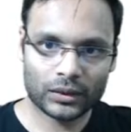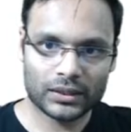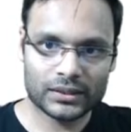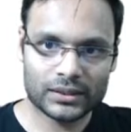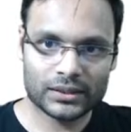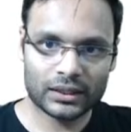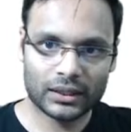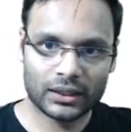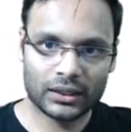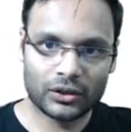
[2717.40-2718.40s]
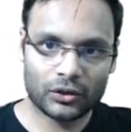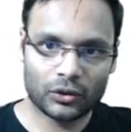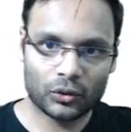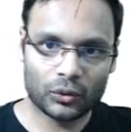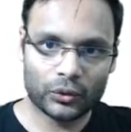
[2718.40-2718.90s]
This is
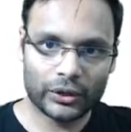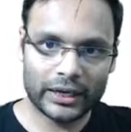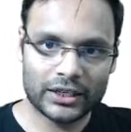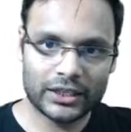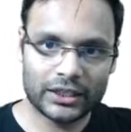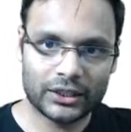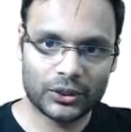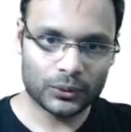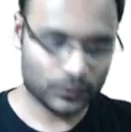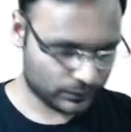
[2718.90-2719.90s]
ready queue.